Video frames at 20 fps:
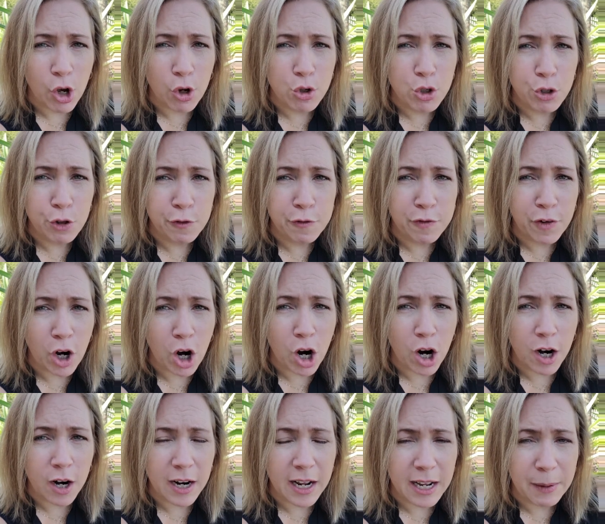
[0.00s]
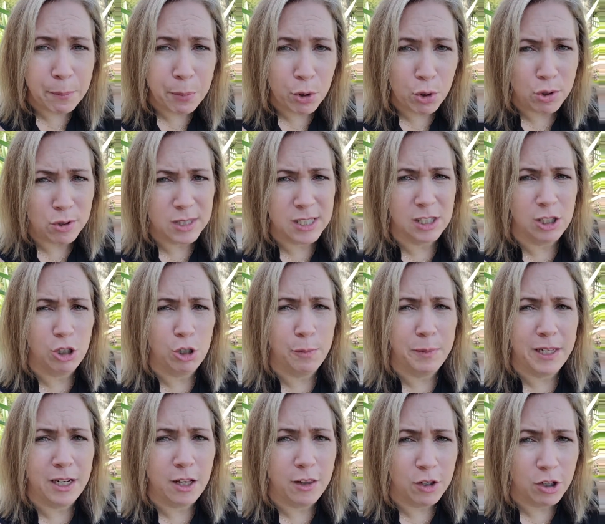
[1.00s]
too far, it pulls a little
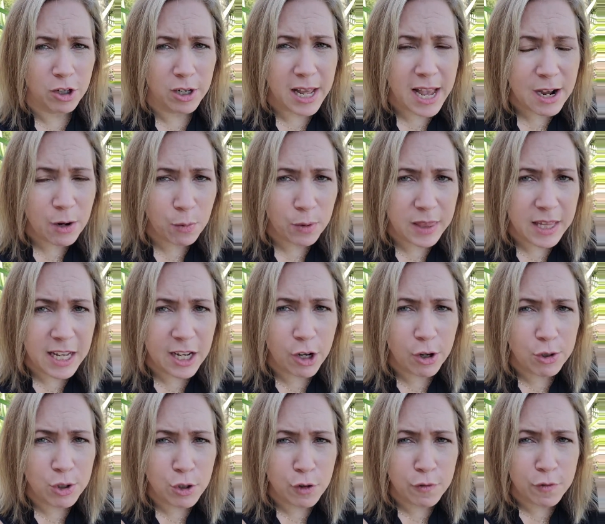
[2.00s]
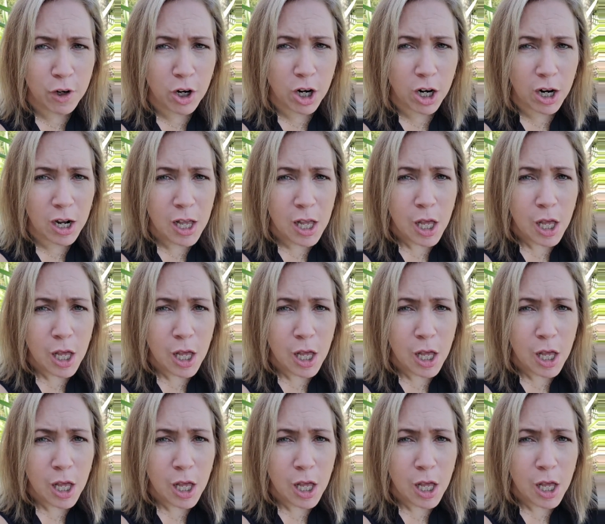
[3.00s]
bit on their neck when they go too far.